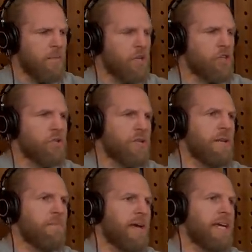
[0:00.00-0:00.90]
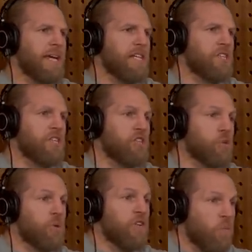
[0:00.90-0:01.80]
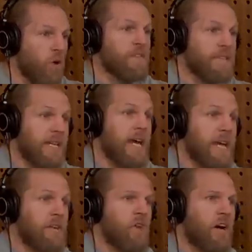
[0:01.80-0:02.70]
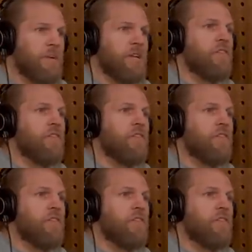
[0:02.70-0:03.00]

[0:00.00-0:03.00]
because you didn't make it as, as you would have wanted in rugby.